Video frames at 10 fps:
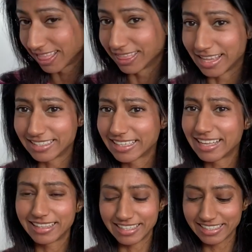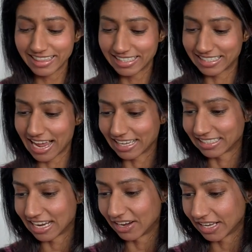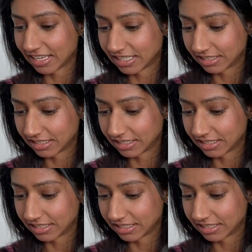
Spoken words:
let's get the text out, eh?